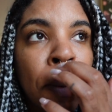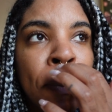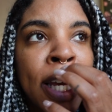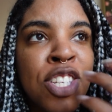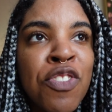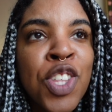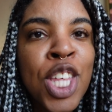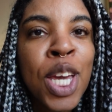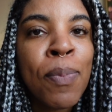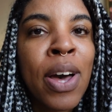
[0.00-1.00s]
Because if you
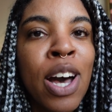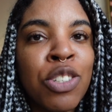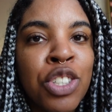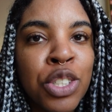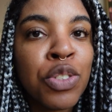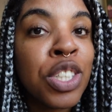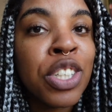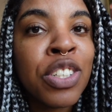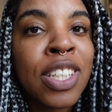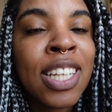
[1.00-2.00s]
think about how children
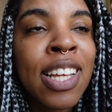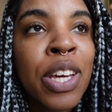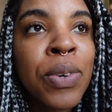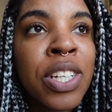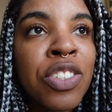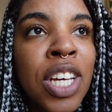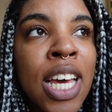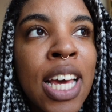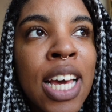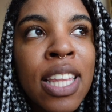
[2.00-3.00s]
learn the language,
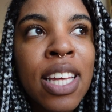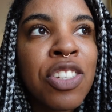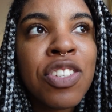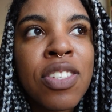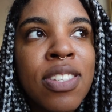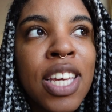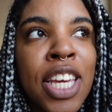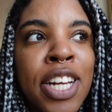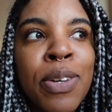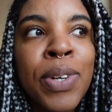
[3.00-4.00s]
they just
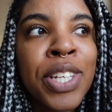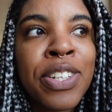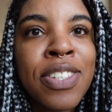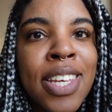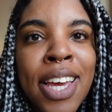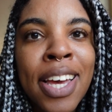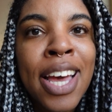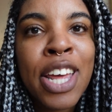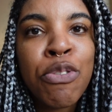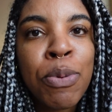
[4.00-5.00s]
hear what you're saying and
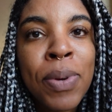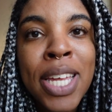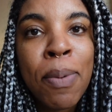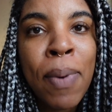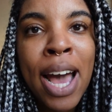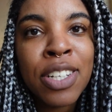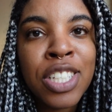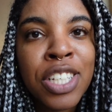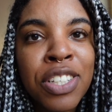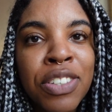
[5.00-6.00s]
kind of repeat it back
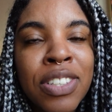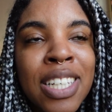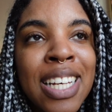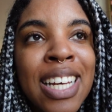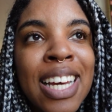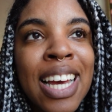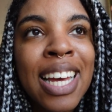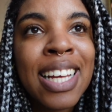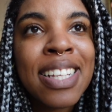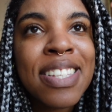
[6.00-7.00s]
to you.
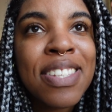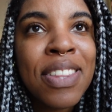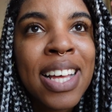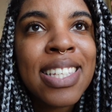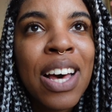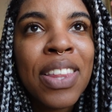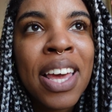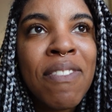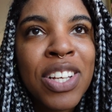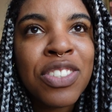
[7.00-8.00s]
And so that's how
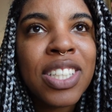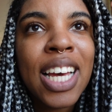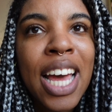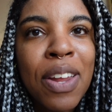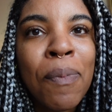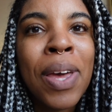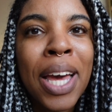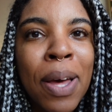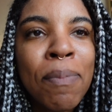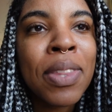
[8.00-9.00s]
they eventually kind of
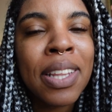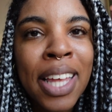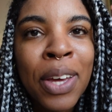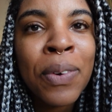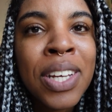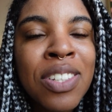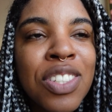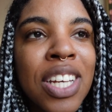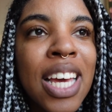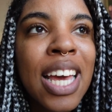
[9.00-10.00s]
pick up the
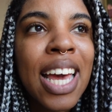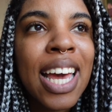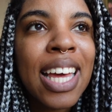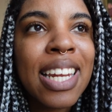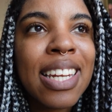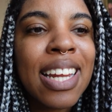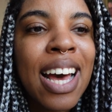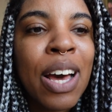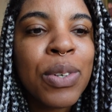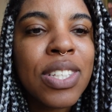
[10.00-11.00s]
language. And
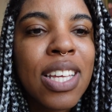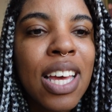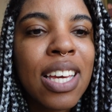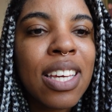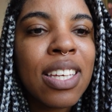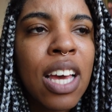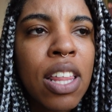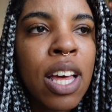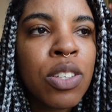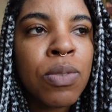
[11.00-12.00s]
I was like, yeah,
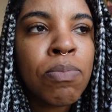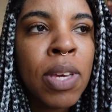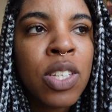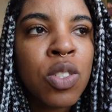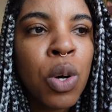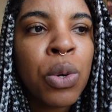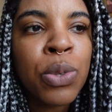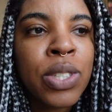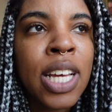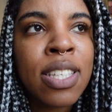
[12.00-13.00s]
that makes
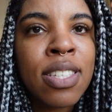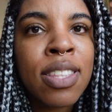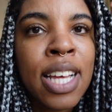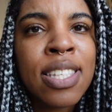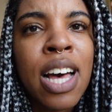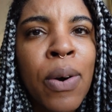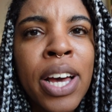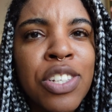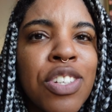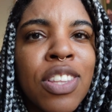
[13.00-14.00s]
total sense. That's how
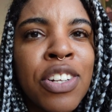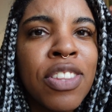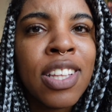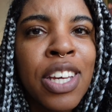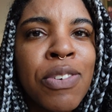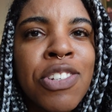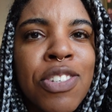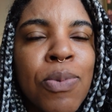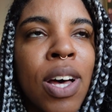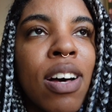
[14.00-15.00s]
I should learn the language
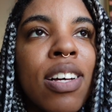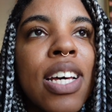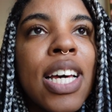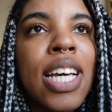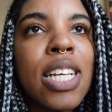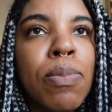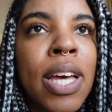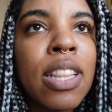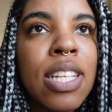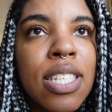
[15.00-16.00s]
as well, is
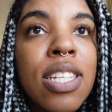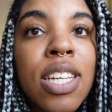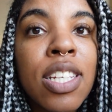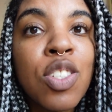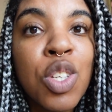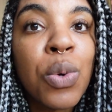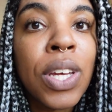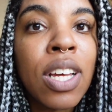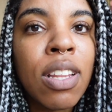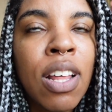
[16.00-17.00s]
by listening to
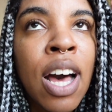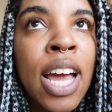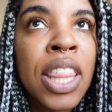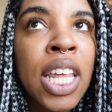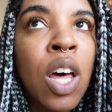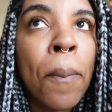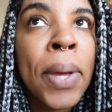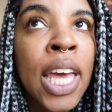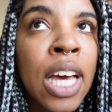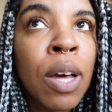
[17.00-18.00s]
it a lot. And then I'll
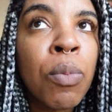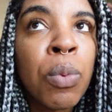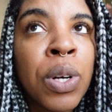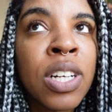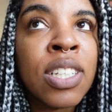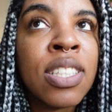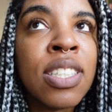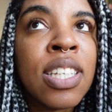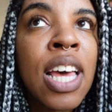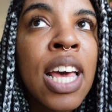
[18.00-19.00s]
pick up
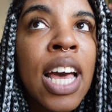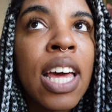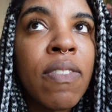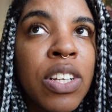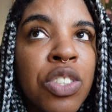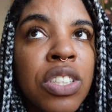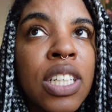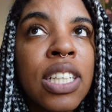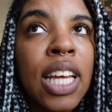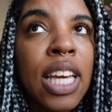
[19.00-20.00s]
words and
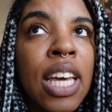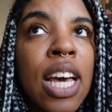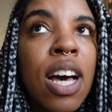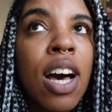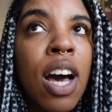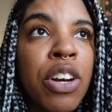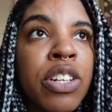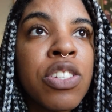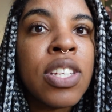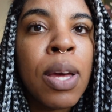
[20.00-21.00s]
eventually like
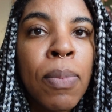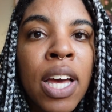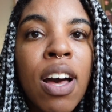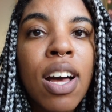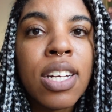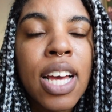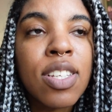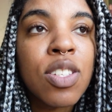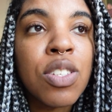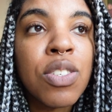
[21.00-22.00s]
understand by
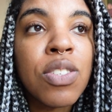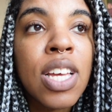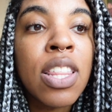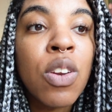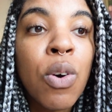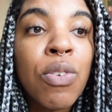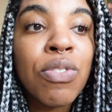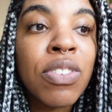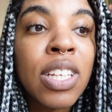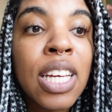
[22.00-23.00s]
context clues, and then
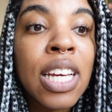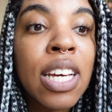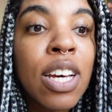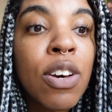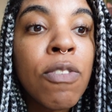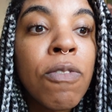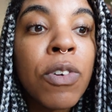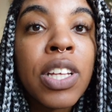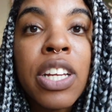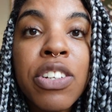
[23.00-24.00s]
hopefully
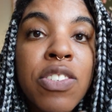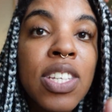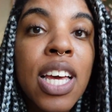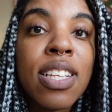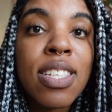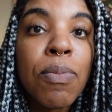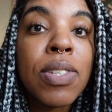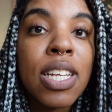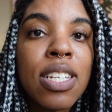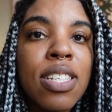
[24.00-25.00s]
fully understand some
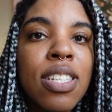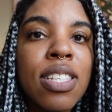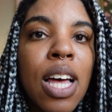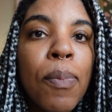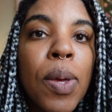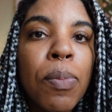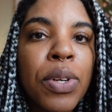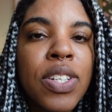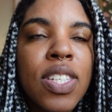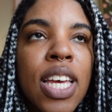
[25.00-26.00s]
sentences that
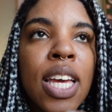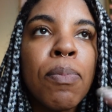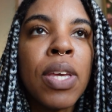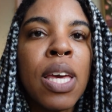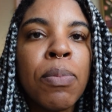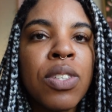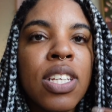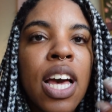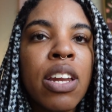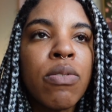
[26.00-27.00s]
people are saying and be able
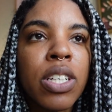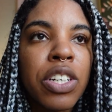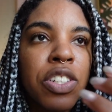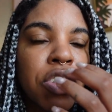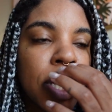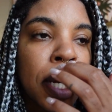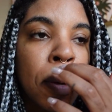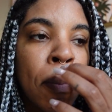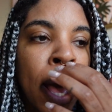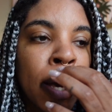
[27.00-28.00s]
to kind of regurgitate
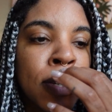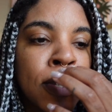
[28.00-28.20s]
it back.